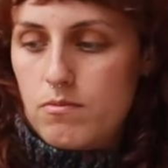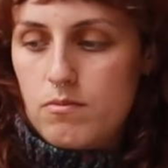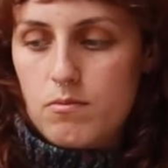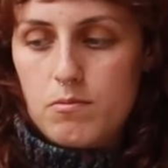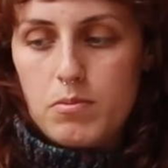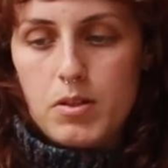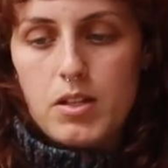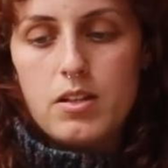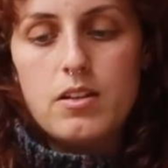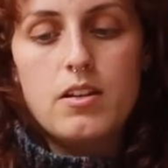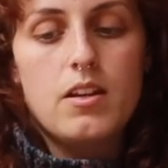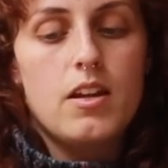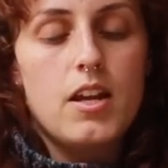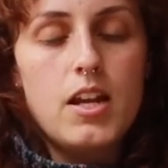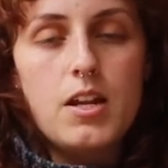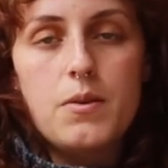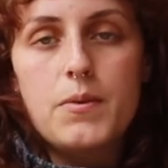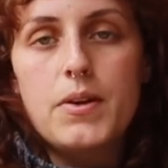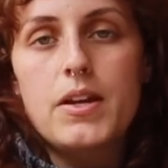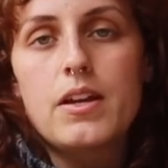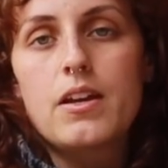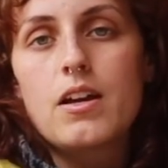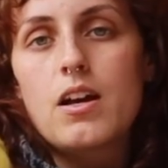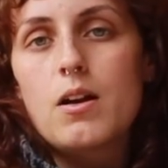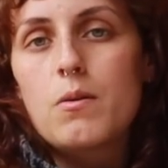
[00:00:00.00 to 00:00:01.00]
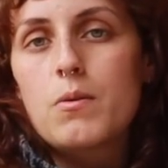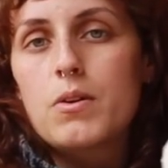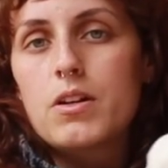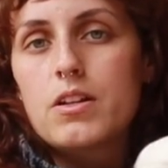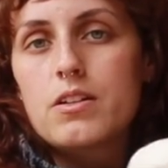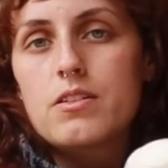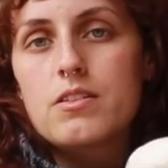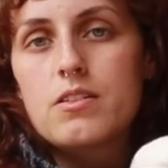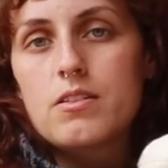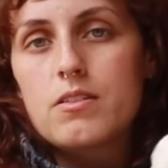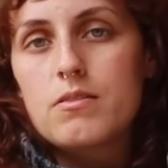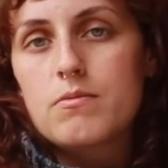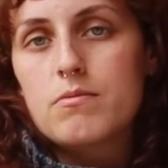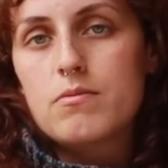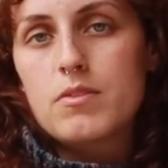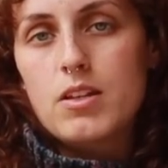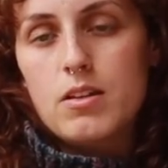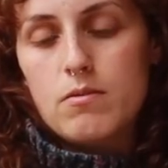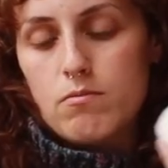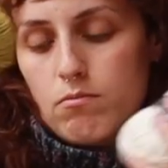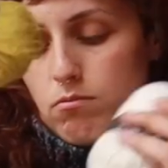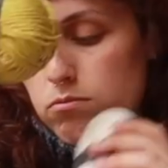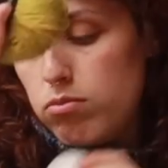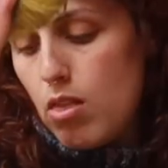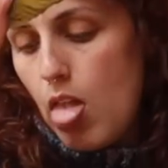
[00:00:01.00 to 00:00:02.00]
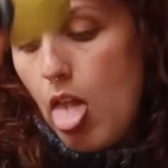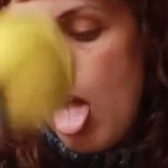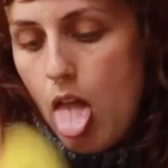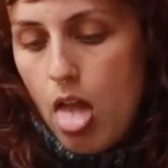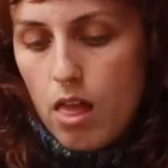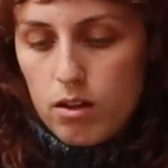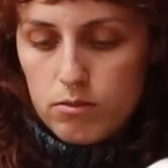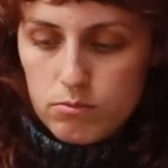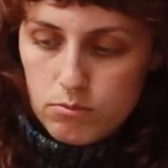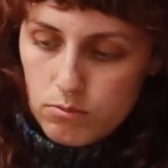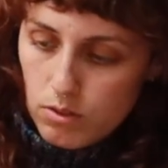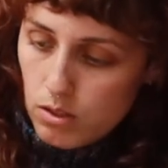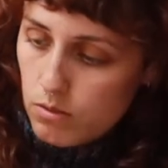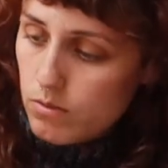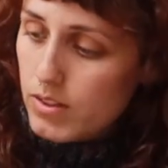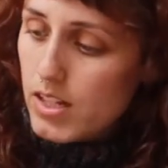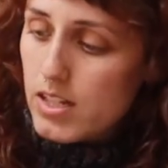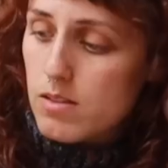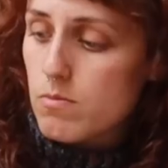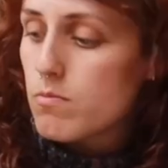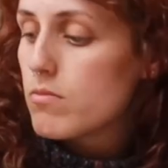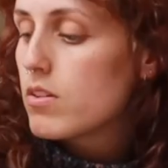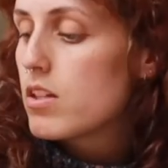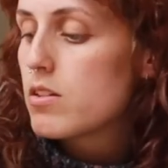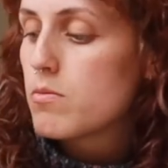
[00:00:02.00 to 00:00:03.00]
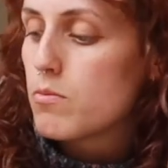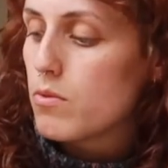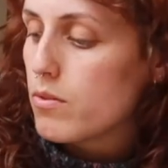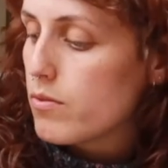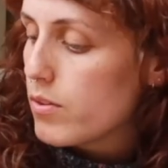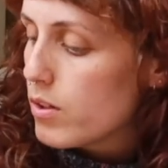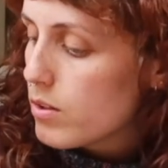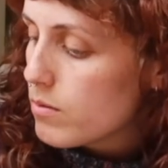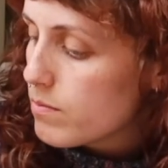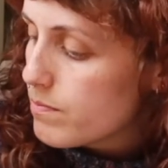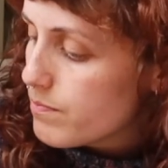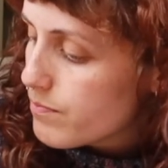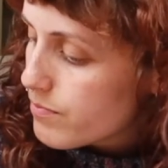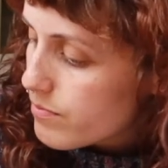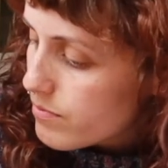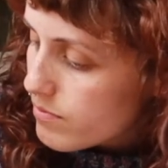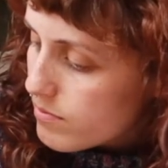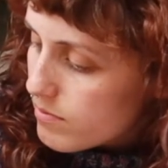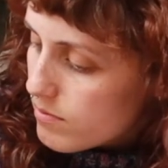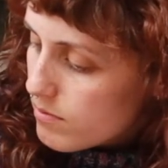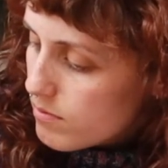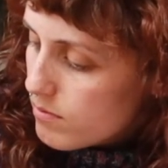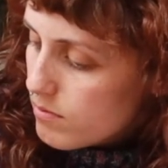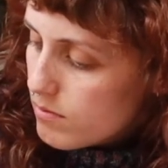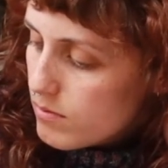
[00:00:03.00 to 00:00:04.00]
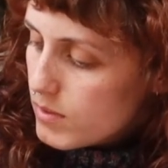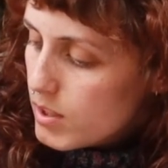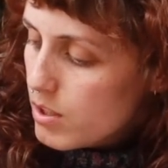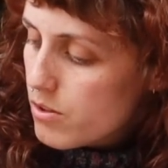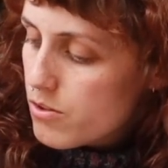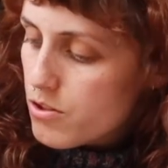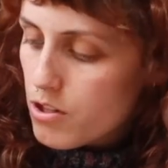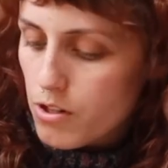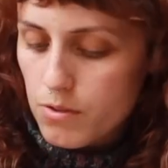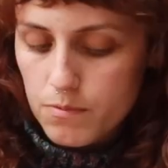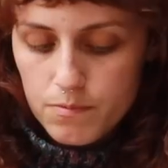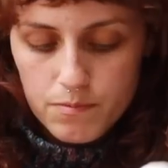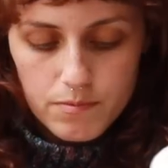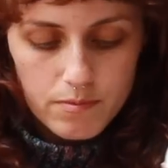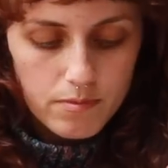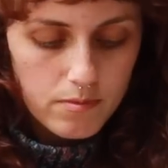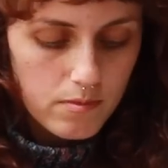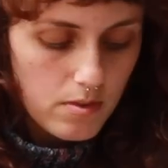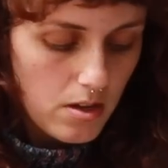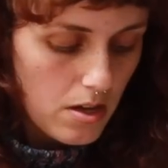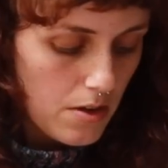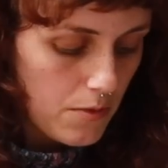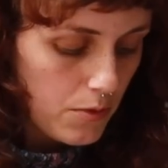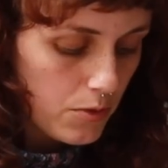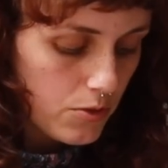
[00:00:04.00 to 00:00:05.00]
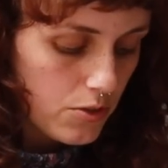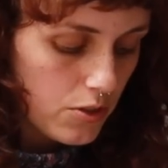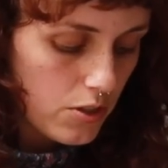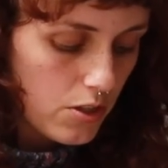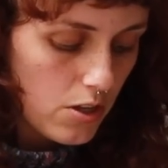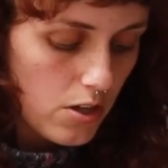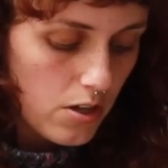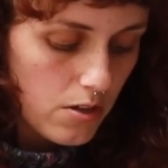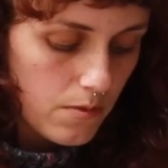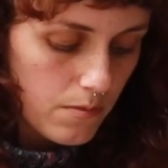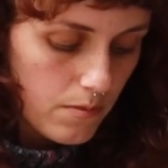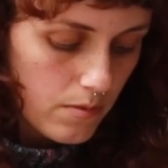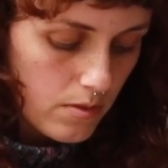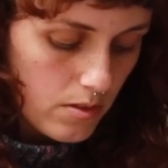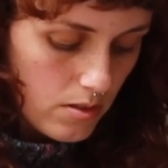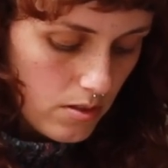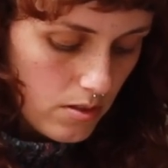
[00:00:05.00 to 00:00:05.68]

But anyway, I wanted to, yeah, let's move on. So I've also got